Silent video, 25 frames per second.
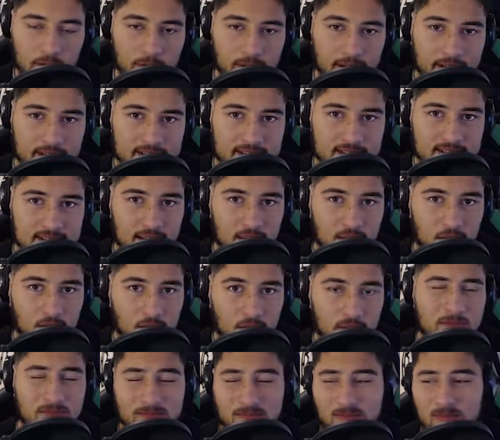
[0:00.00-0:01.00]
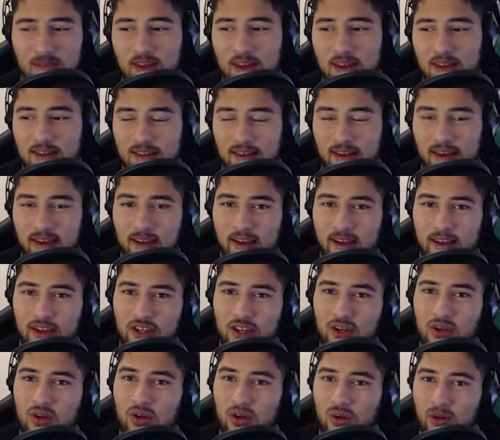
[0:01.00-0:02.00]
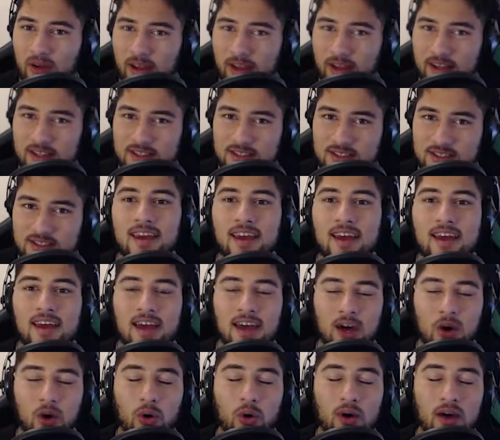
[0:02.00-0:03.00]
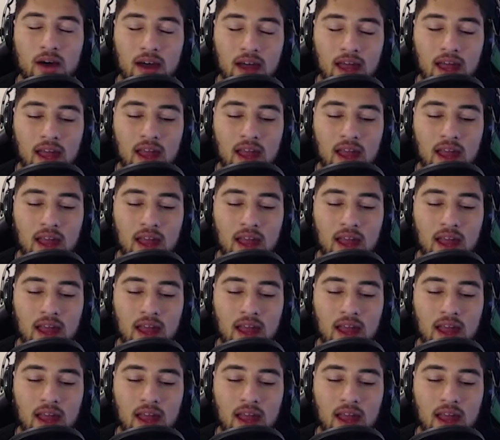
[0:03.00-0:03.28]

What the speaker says: getting stale. The AI do crash out a